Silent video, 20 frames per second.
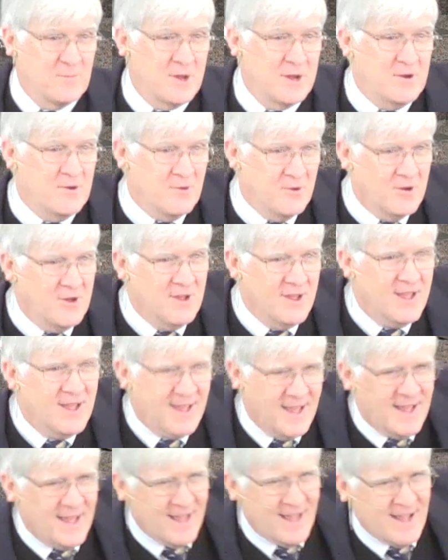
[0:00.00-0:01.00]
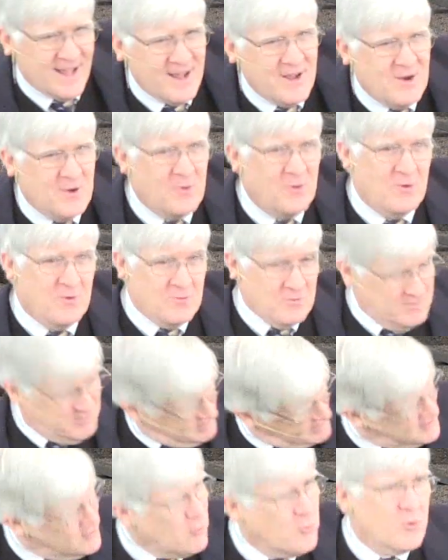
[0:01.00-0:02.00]
but
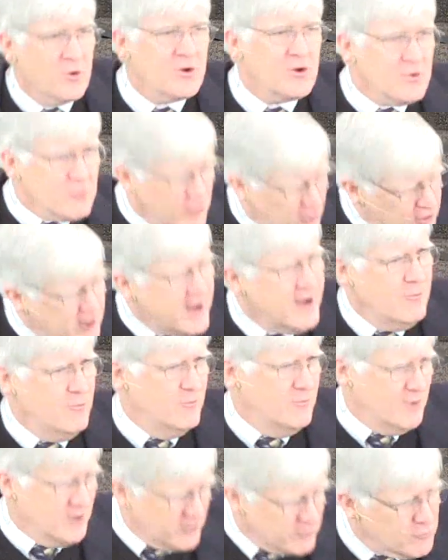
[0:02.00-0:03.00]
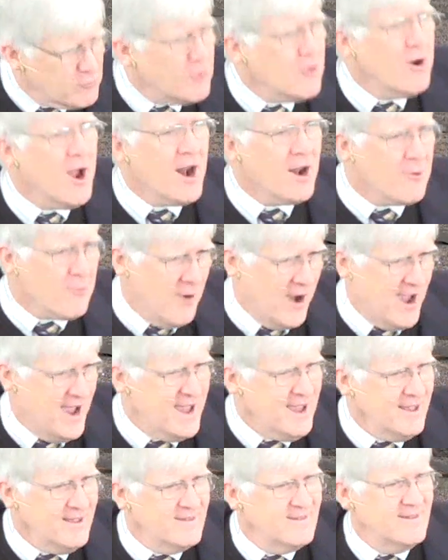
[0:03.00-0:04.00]
we're, we're, we're on our
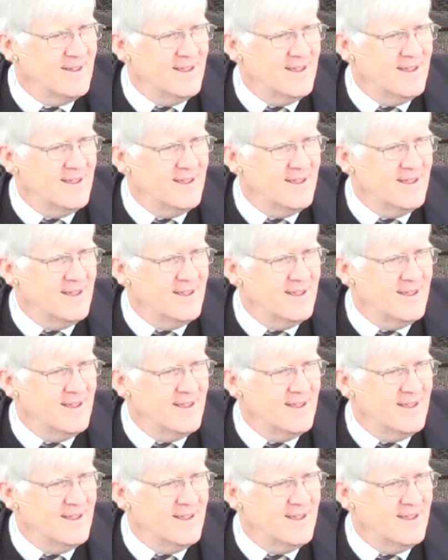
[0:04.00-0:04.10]
way.